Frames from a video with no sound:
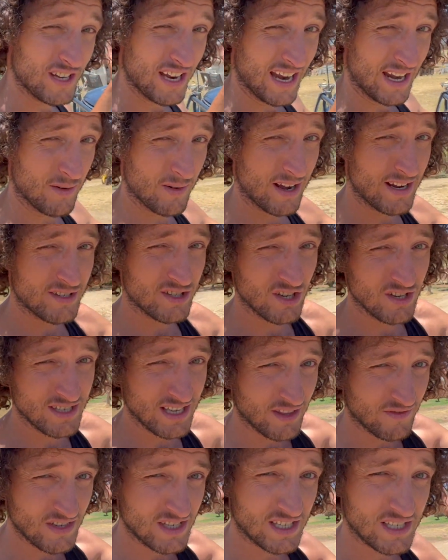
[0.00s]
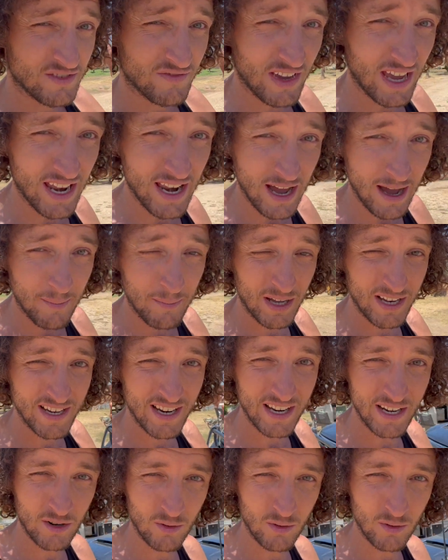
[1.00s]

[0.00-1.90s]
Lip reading: Anyway, it turns out the viscous fan hub needed a